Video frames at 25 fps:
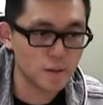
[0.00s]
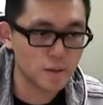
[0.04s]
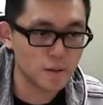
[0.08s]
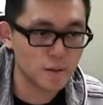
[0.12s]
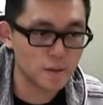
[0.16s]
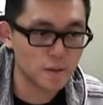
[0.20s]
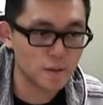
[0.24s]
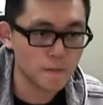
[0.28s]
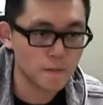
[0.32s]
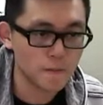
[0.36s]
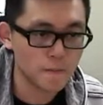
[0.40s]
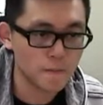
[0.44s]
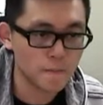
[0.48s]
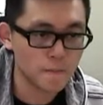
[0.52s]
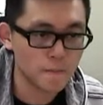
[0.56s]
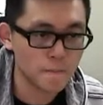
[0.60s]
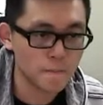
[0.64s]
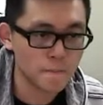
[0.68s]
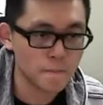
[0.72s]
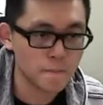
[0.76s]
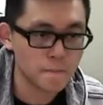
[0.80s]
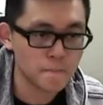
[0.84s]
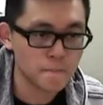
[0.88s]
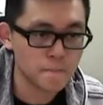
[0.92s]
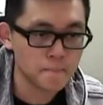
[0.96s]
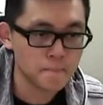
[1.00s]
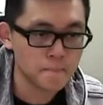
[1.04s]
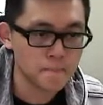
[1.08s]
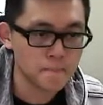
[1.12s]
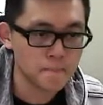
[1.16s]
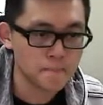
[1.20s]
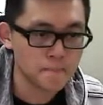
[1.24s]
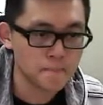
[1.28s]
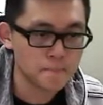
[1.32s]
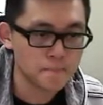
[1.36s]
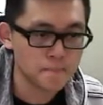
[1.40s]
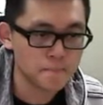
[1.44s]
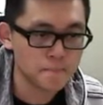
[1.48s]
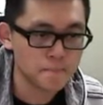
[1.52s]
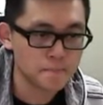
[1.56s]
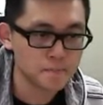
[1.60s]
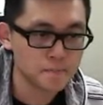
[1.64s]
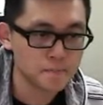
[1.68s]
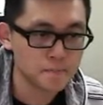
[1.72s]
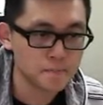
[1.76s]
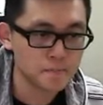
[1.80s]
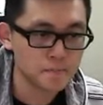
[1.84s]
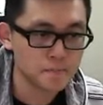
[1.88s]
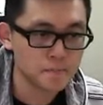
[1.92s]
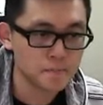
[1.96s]

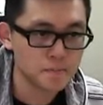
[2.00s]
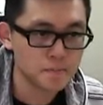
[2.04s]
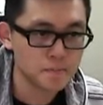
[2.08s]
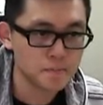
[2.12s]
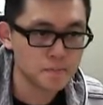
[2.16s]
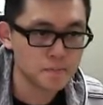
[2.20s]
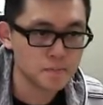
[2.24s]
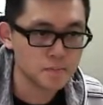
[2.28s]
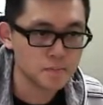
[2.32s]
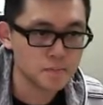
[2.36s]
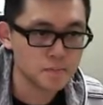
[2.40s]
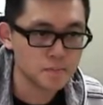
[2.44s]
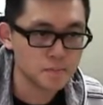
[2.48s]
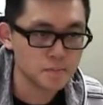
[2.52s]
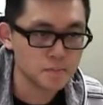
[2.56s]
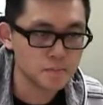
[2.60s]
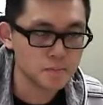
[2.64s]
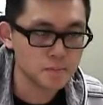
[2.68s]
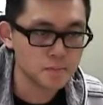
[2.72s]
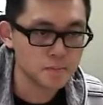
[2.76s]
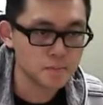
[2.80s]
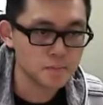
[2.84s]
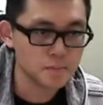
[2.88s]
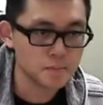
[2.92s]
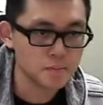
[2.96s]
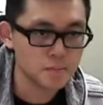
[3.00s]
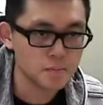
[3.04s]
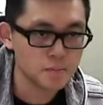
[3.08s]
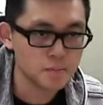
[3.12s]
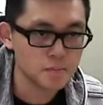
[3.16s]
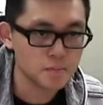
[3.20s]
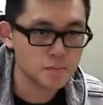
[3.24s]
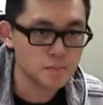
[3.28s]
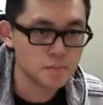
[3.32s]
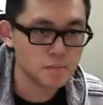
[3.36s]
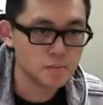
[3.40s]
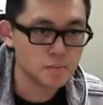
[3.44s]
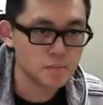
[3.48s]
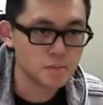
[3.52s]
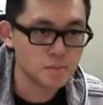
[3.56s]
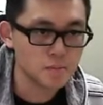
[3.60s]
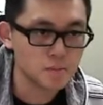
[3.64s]
[no speech]